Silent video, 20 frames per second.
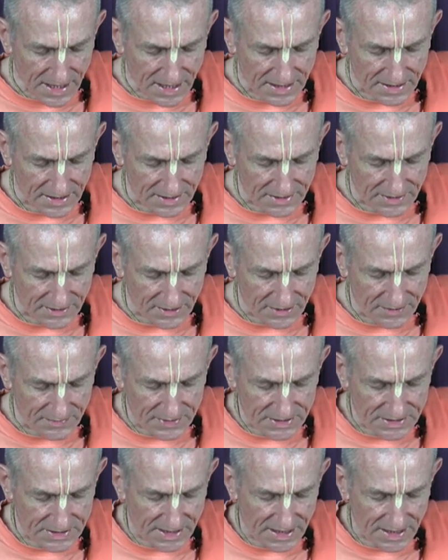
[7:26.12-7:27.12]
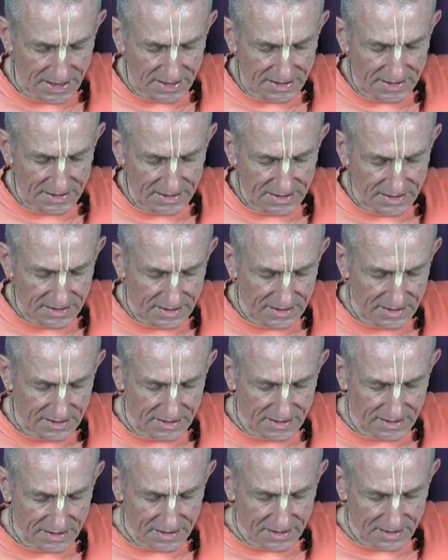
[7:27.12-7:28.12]
Another gopi said,
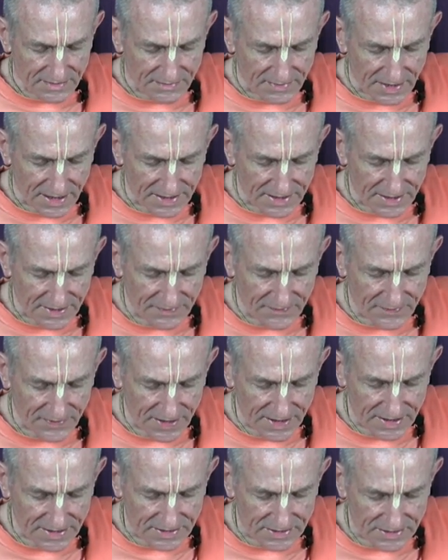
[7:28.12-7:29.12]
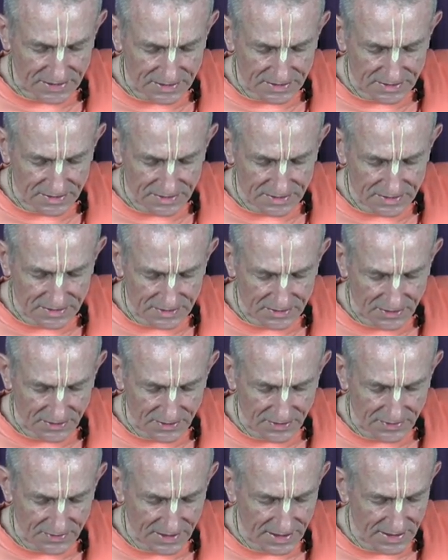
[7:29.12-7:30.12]
"My dear friends,
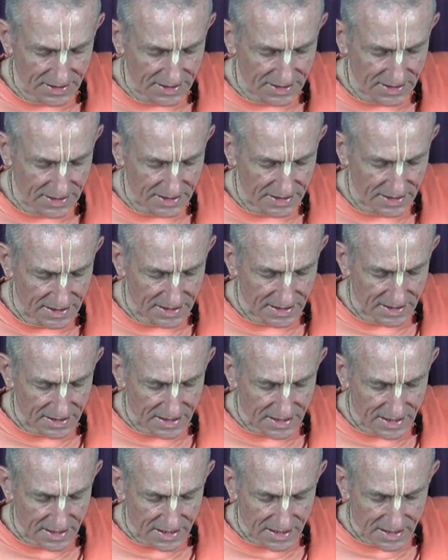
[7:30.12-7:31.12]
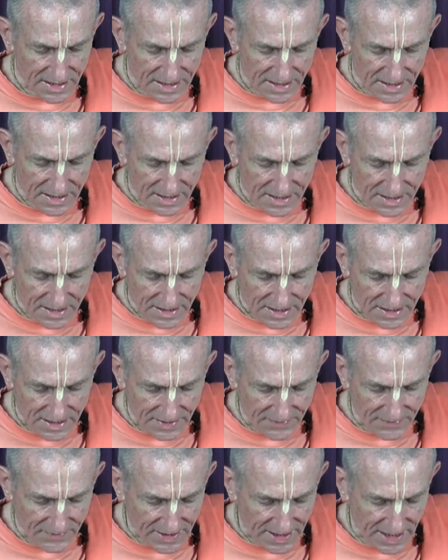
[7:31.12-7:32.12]
not only the
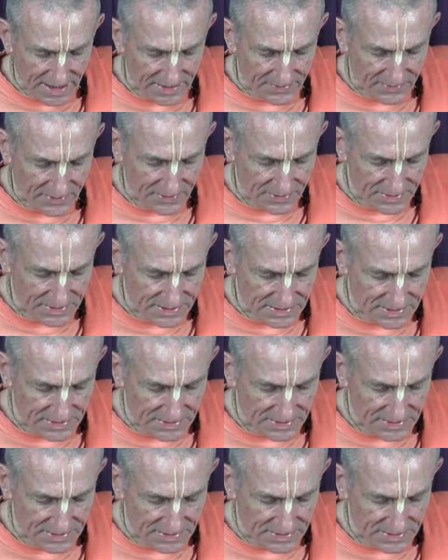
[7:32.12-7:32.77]
living animals,